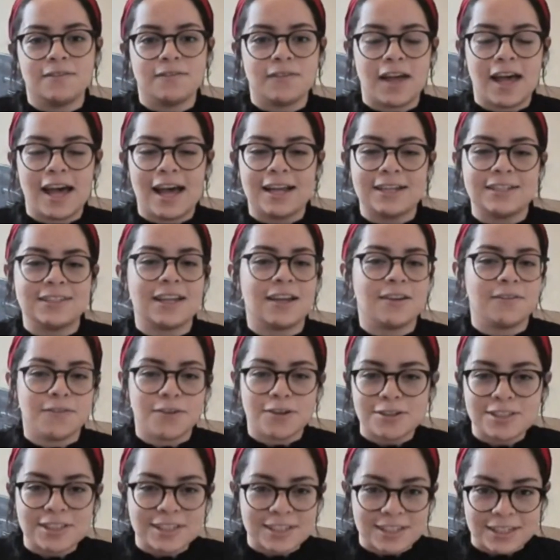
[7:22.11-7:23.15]
of add
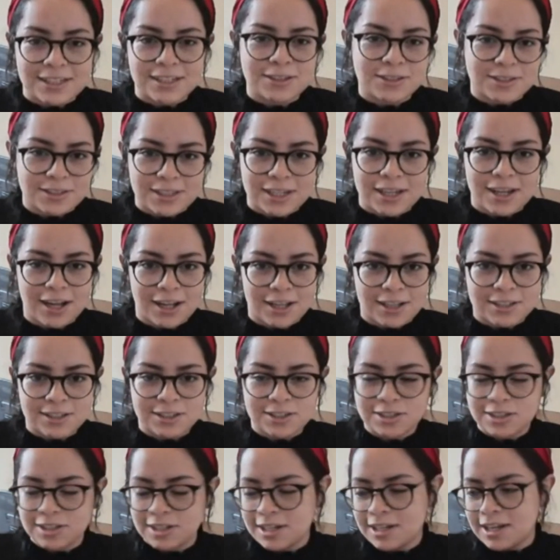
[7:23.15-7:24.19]
diversity into the
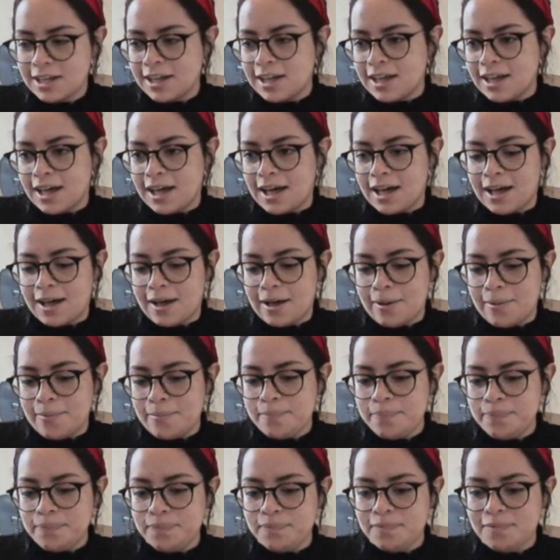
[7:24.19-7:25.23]
college.
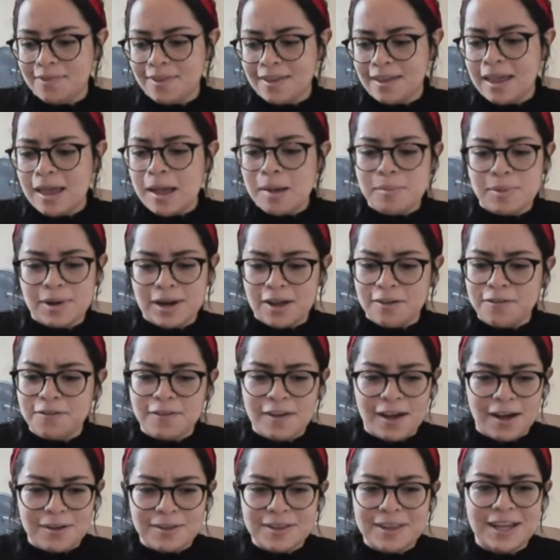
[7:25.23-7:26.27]
Um, but I
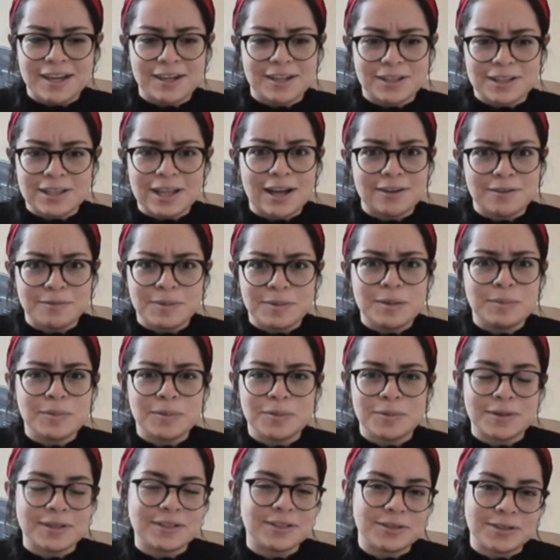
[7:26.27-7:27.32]
found that a lot of
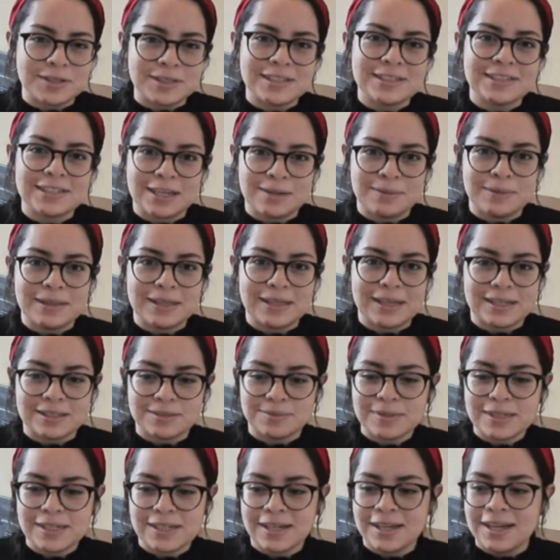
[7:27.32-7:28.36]
people were doing the same thing
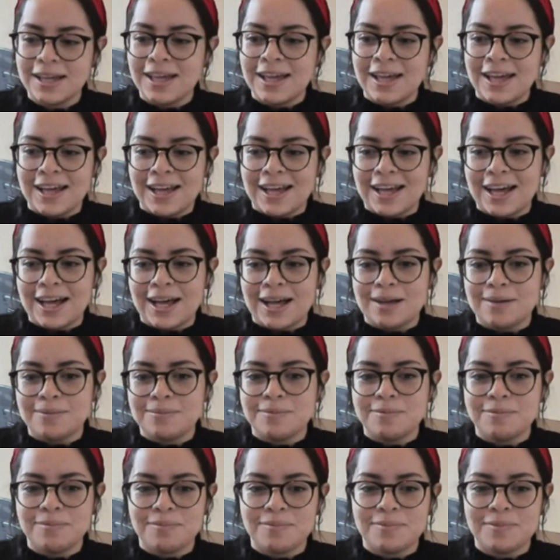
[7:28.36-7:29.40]
as me.
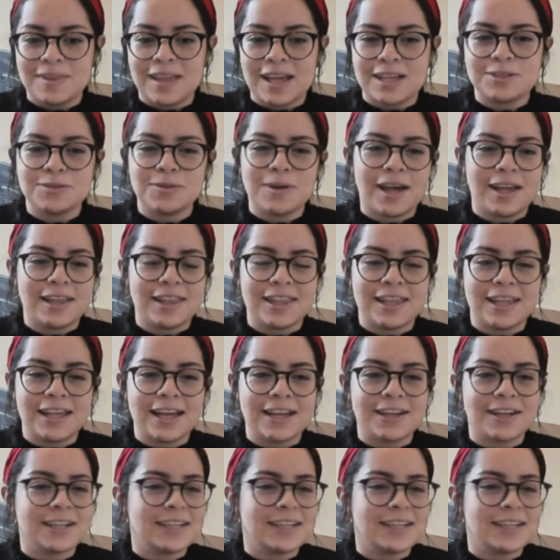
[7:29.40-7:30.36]
That's why I think I